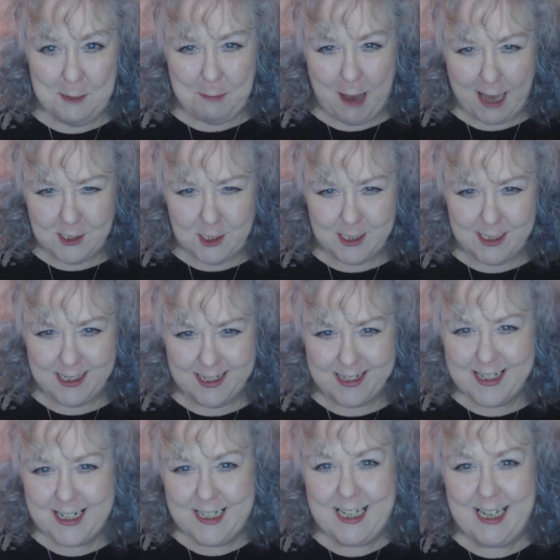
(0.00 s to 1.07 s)
Passionate,
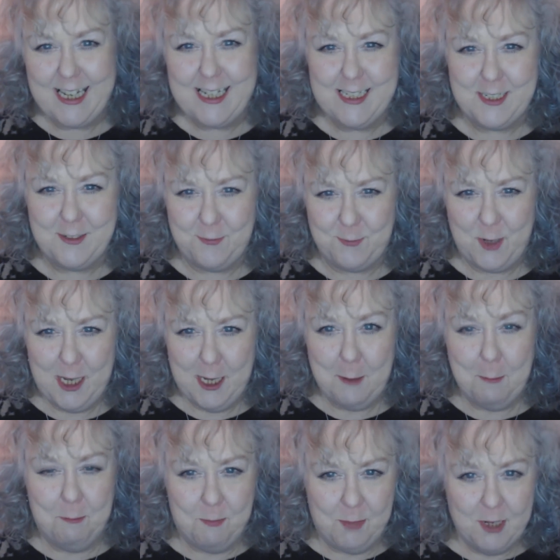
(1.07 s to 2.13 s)
creative,
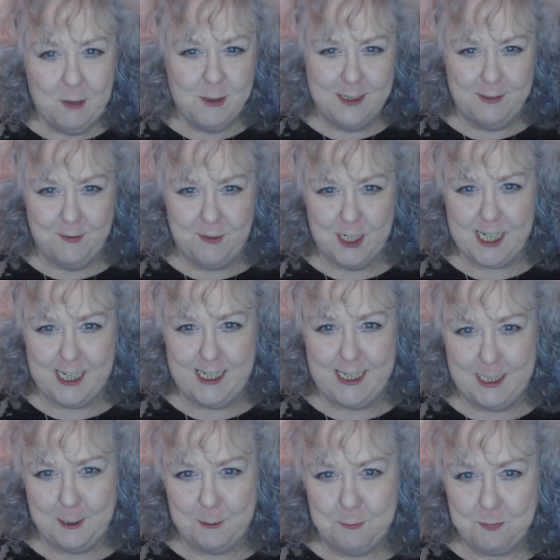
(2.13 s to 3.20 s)
brilliant for
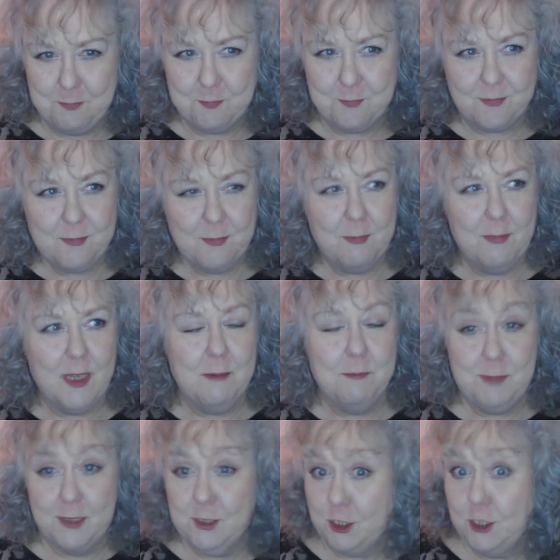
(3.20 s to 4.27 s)
career,
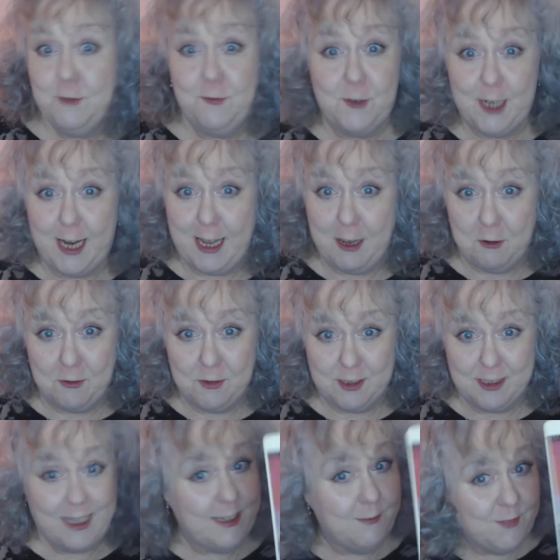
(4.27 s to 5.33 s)
good for
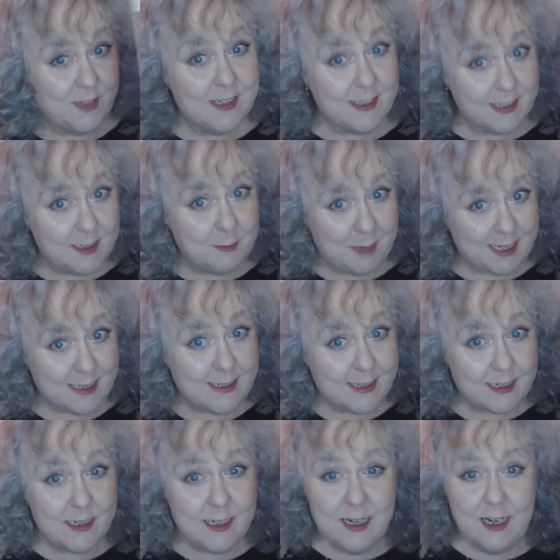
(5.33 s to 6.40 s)
health, even as a
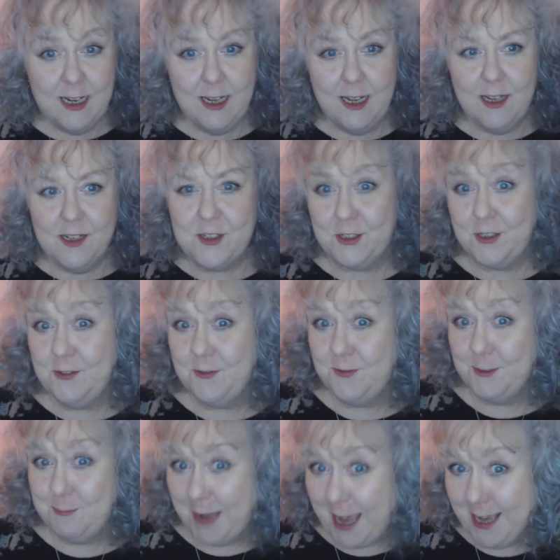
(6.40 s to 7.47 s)
reminder, good
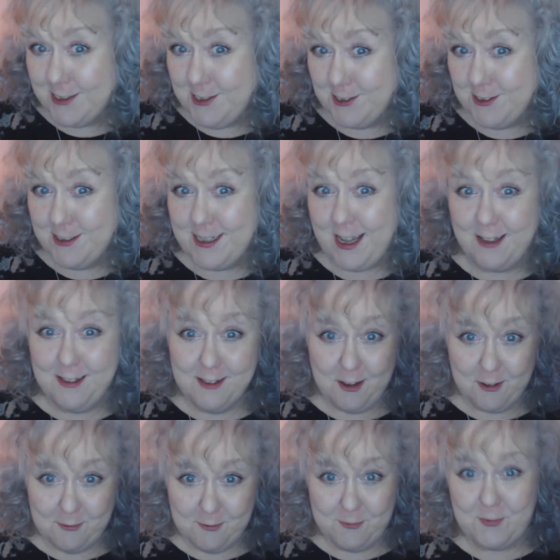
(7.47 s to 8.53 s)
for passion and
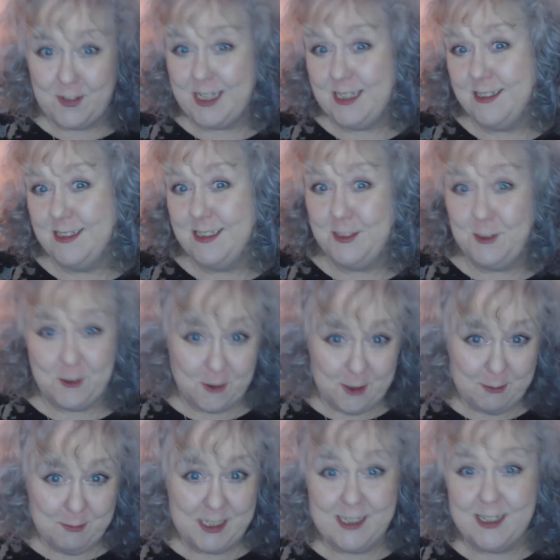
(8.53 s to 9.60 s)
love and
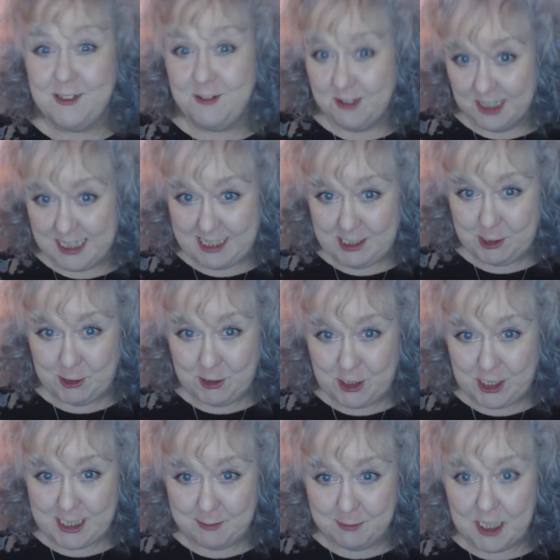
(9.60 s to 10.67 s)
enjoyment and
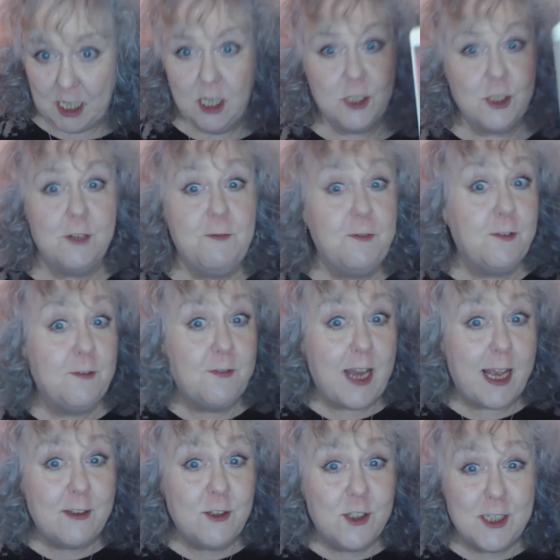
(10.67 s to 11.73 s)
relationships, good for
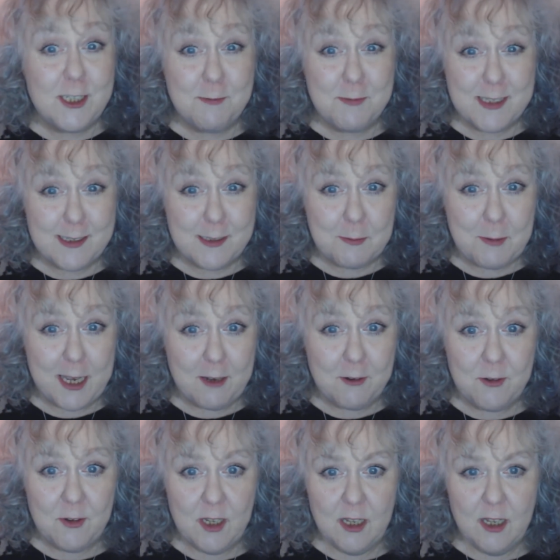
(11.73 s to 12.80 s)
friendships as
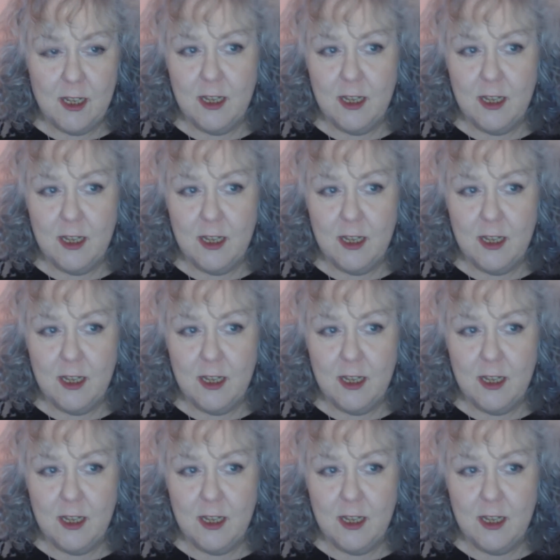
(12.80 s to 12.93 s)
well,